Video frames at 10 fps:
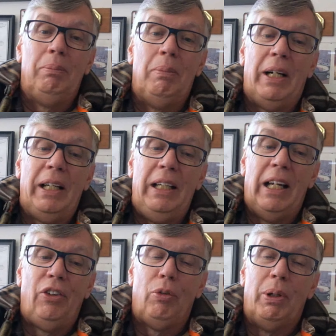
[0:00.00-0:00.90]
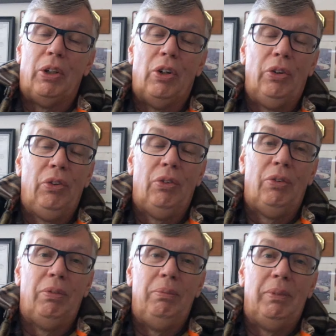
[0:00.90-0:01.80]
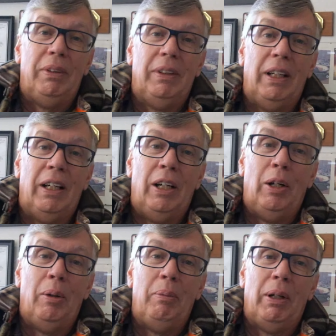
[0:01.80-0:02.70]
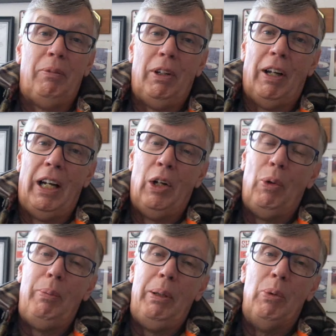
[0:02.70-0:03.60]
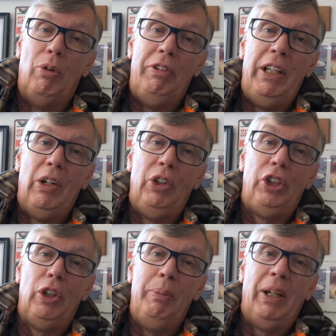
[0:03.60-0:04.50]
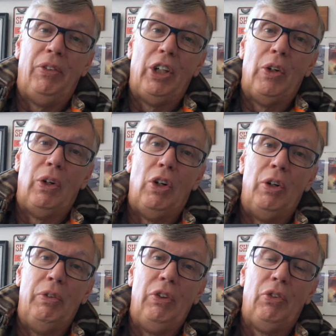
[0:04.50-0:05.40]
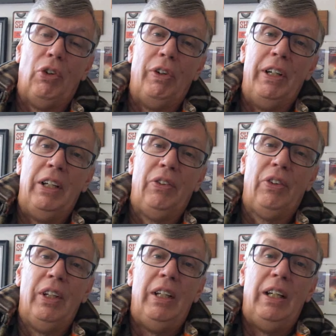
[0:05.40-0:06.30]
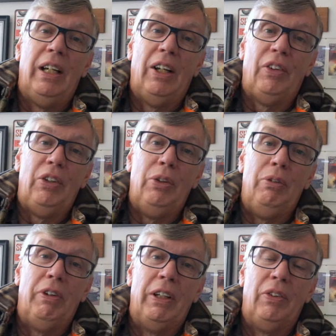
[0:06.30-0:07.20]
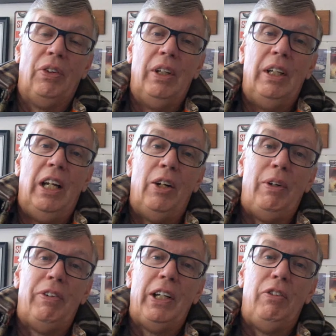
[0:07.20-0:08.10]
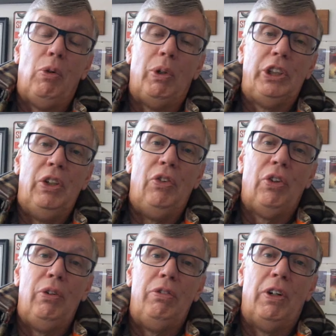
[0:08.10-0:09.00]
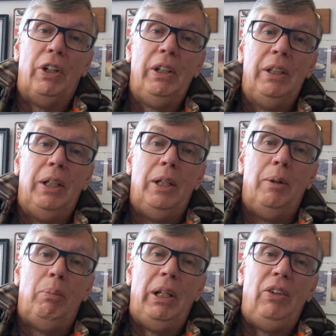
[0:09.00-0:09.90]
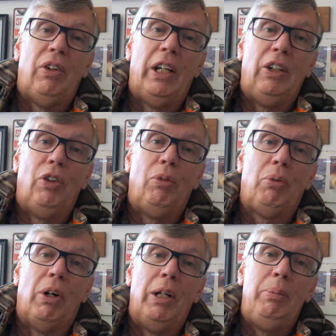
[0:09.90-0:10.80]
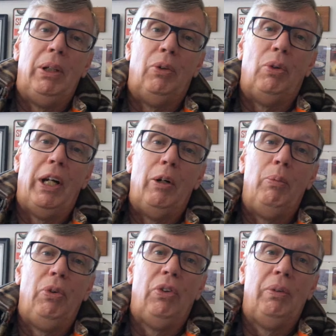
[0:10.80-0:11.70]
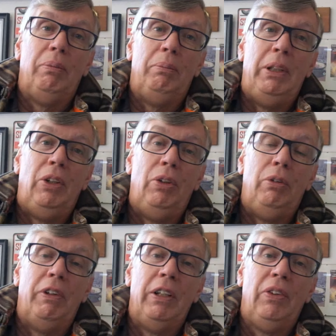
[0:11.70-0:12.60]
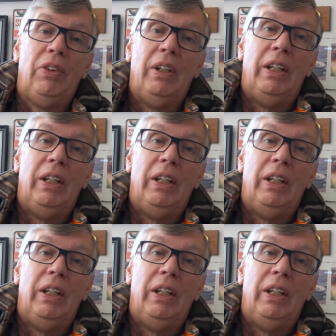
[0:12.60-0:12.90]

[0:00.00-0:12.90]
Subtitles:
my estimate costs. And there will be more videos showing me as I go along, restoring this as I do things. Anyway, thank you for watching so far. Please like, subscribe. It all helps me to do things.